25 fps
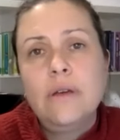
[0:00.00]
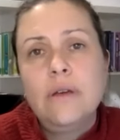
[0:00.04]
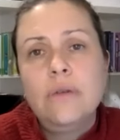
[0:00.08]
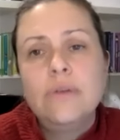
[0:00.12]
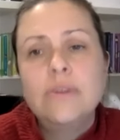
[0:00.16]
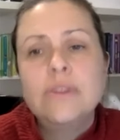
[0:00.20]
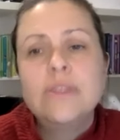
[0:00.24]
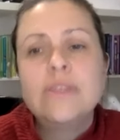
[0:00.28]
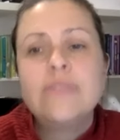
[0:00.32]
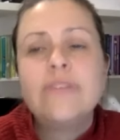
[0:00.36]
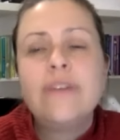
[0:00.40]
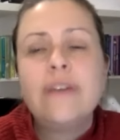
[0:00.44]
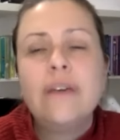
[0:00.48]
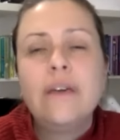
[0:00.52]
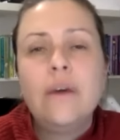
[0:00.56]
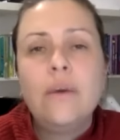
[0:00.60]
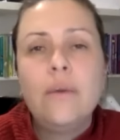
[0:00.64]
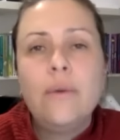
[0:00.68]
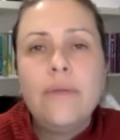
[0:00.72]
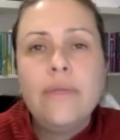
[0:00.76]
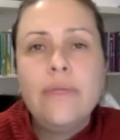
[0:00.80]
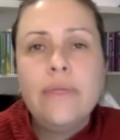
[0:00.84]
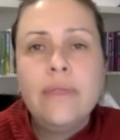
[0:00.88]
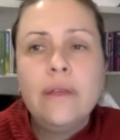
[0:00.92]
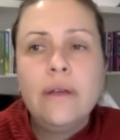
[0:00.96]
Whereas if I
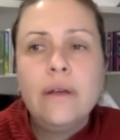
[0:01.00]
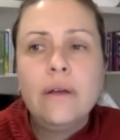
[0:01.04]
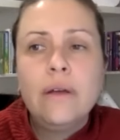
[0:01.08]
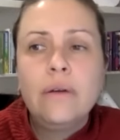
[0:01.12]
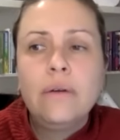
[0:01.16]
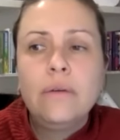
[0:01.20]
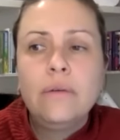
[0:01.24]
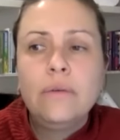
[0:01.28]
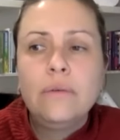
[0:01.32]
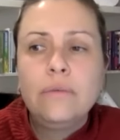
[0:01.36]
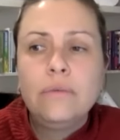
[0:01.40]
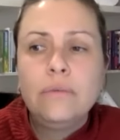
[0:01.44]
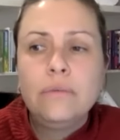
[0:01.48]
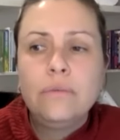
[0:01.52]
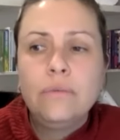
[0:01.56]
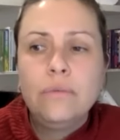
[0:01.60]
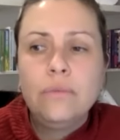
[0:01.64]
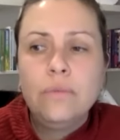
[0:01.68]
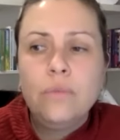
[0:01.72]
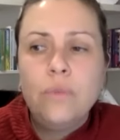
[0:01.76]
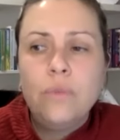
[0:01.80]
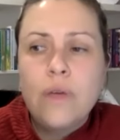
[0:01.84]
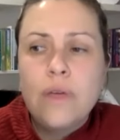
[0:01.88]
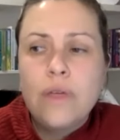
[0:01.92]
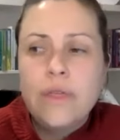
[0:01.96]
go in there
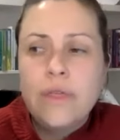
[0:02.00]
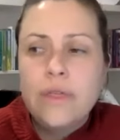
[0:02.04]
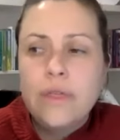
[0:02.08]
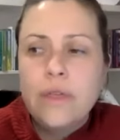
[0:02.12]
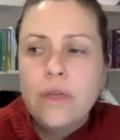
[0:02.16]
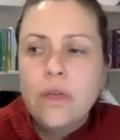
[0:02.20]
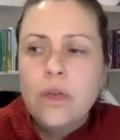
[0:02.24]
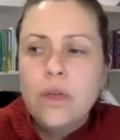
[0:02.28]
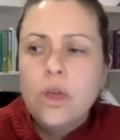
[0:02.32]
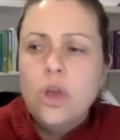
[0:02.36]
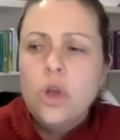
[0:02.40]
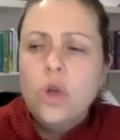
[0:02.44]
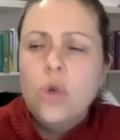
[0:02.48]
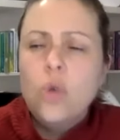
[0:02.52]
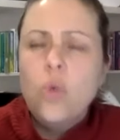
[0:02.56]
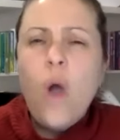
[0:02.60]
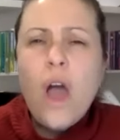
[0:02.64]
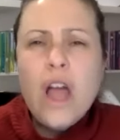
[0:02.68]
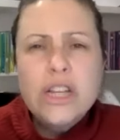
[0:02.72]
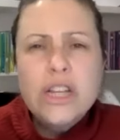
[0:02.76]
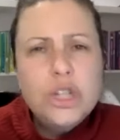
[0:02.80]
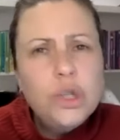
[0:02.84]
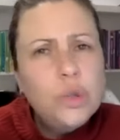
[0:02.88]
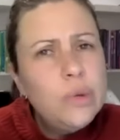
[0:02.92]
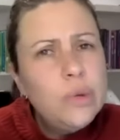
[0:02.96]
with,
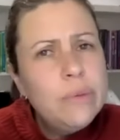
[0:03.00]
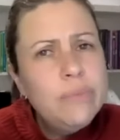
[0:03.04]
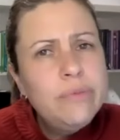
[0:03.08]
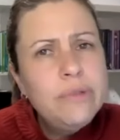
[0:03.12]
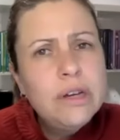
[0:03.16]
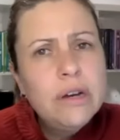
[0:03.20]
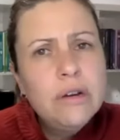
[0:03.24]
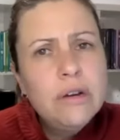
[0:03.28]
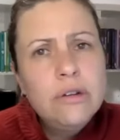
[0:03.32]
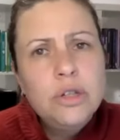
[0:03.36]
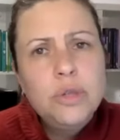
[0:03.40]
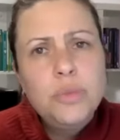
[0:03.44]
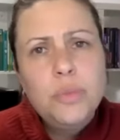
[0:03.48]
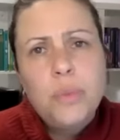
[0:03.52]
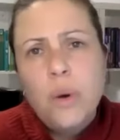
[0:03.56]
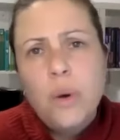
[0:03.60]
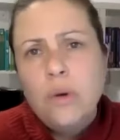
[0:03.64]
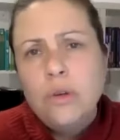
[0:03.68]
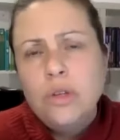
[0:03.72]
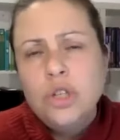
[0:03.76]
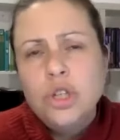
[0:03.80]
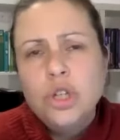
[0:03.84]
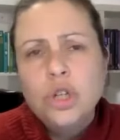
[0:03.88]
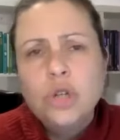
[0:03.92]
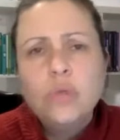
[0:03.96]
why'd you rip down his
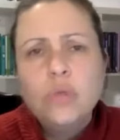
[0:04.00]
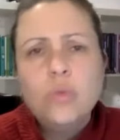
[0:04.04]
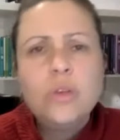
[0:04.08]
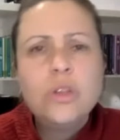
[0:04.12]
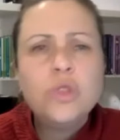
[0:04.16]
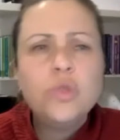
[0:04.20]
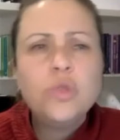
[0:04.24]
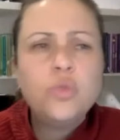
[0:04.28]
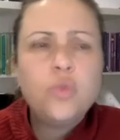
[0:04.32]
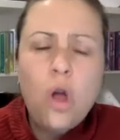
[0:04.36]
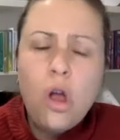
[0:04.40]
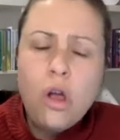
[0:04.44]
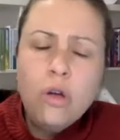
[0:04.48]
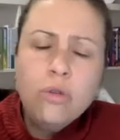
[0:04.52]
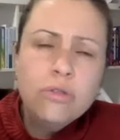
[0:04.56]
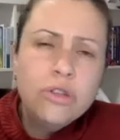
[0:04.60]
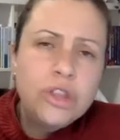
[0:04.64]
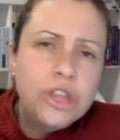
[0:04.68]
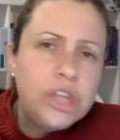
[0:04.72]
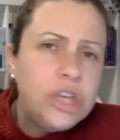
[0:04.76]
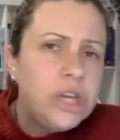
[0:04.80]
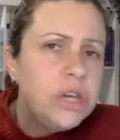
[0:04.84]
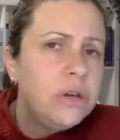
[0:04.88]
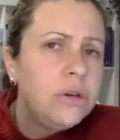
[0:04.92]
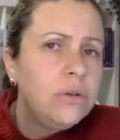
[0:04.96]
poster? What's wrong
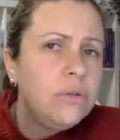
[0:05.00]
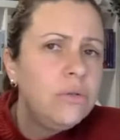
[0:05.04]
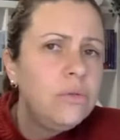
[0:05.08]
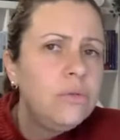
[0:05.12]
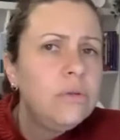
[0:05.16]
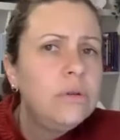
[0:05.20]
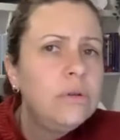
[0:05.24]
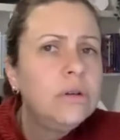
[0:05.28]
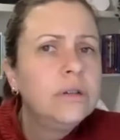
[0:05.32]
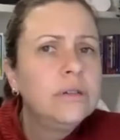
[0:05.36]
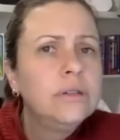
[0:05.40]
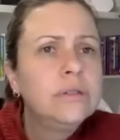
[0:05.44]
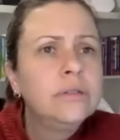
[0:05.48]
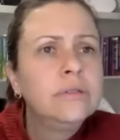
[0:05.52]
with you?